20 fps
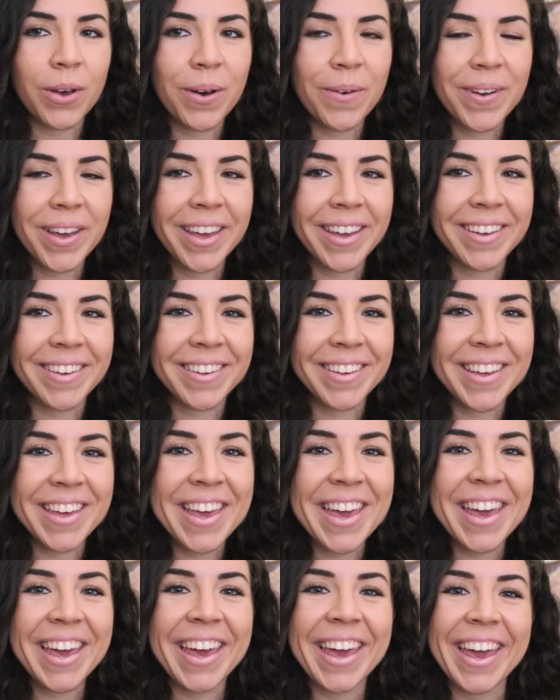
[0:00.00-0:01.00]
Okay.
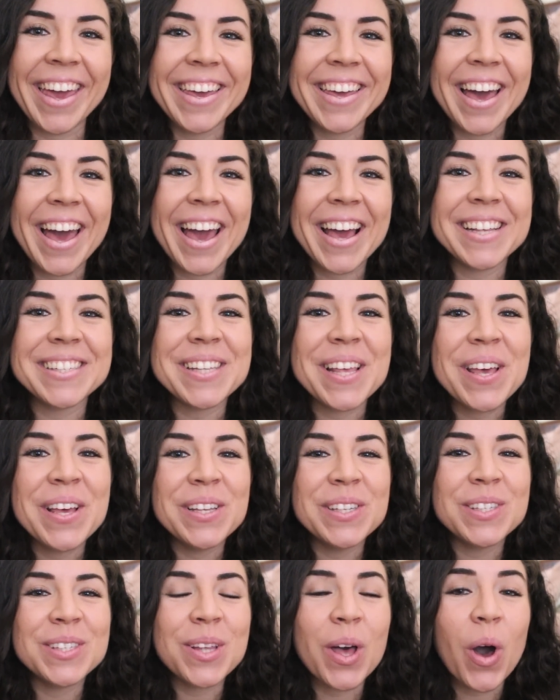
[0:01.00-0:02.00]
Hey guys,
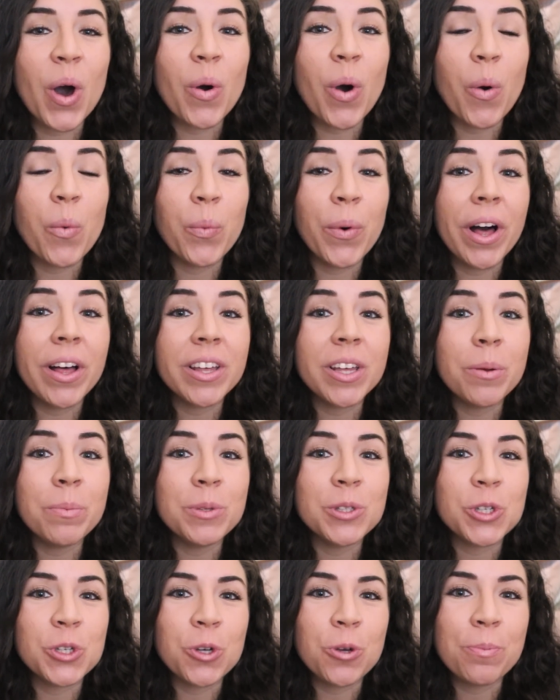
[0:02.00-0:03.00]
so
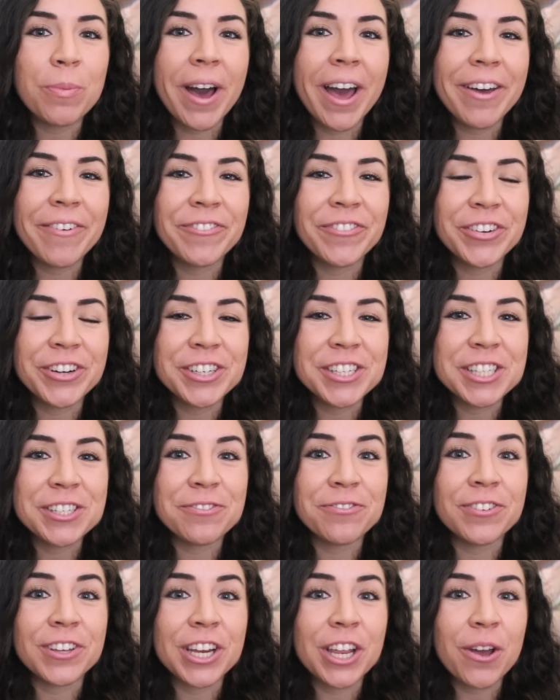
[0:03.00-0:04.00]
welcome to my first
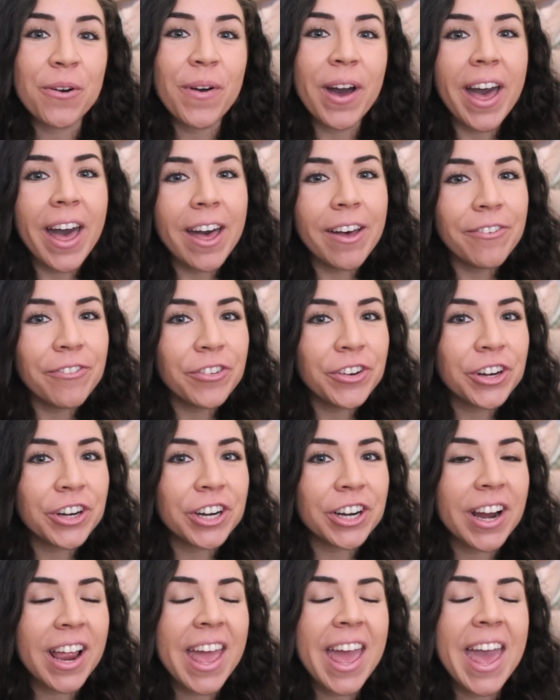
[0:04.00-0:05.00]
video
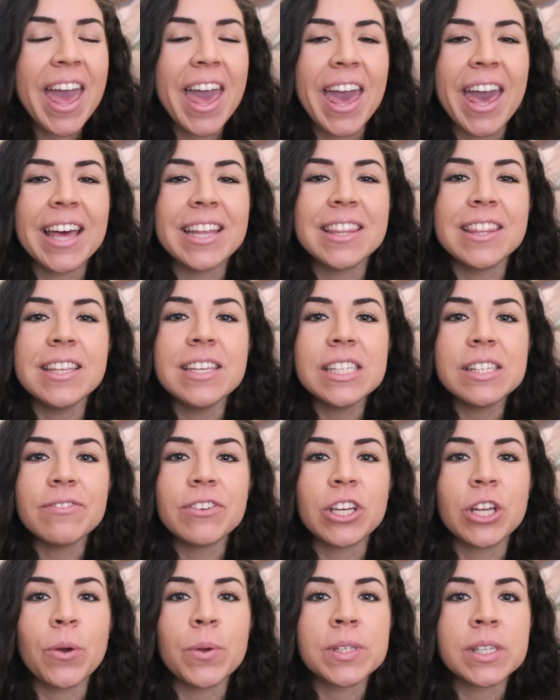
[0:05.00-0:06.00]
ever. And this
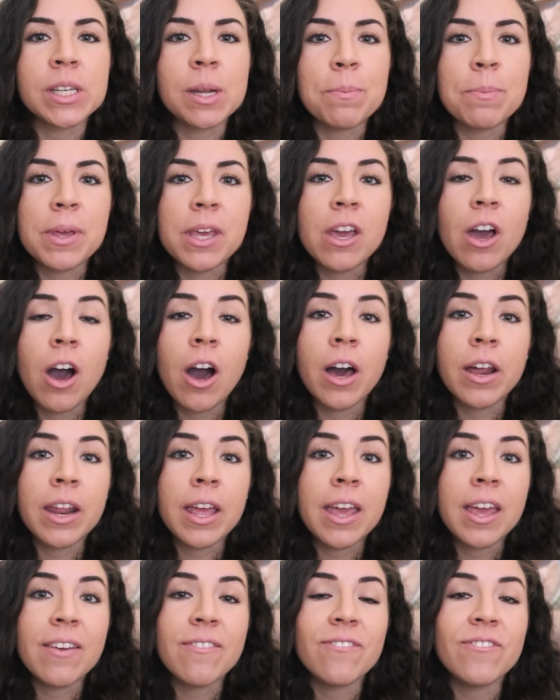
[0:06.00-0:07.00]
video is going to be on
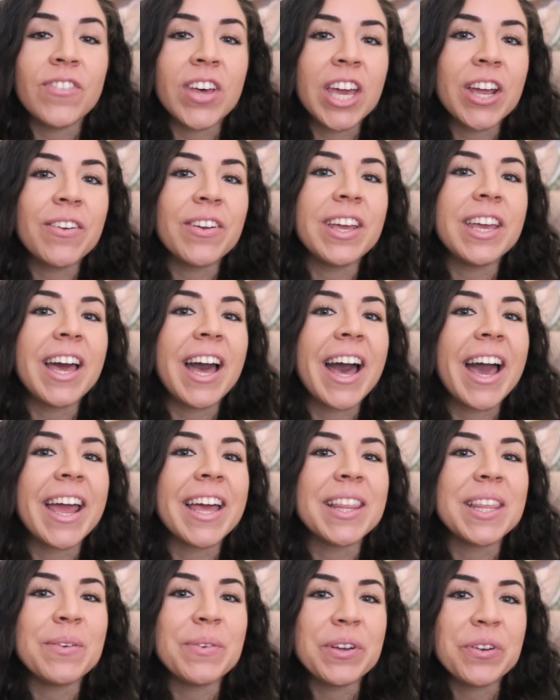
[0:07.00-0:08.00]
a very
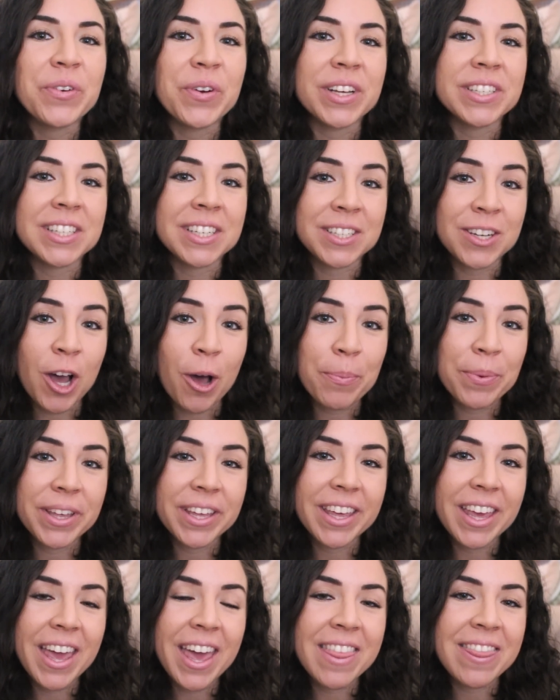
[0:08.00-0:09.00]
highly requested
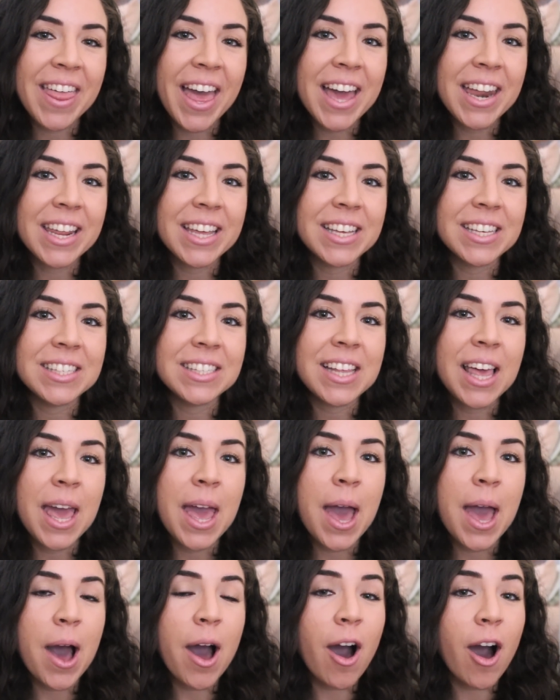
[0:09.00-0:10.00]
topic, and that is
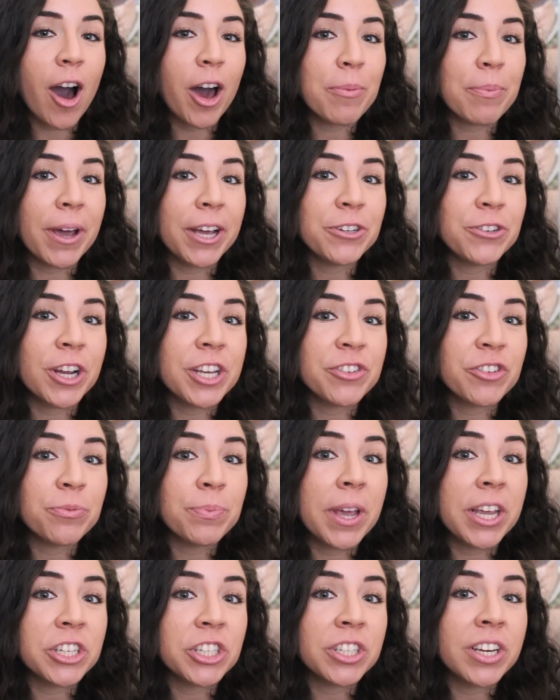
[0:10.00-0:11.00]
on my
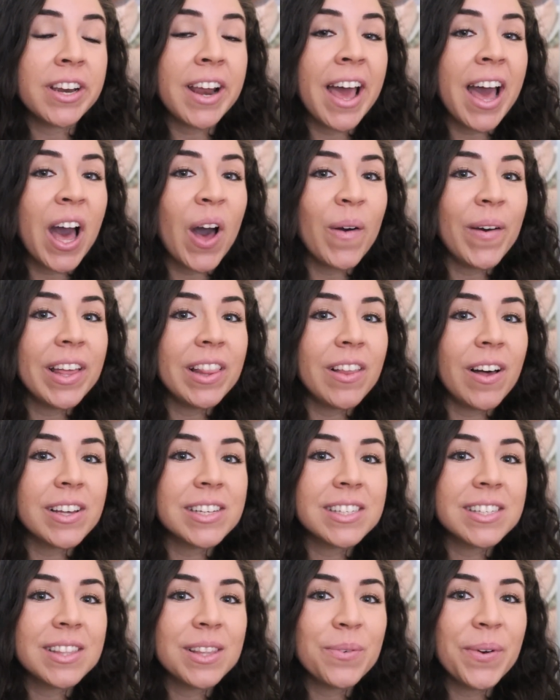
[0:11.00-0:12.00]
transformation and how I
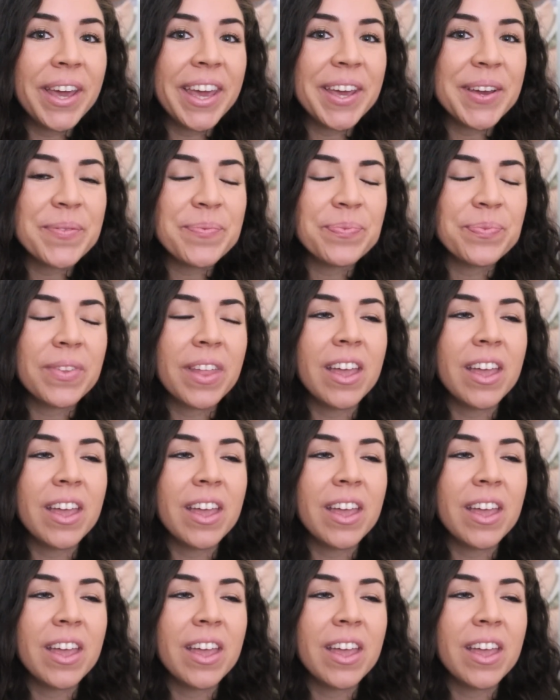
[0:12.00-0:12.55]
lost the weight.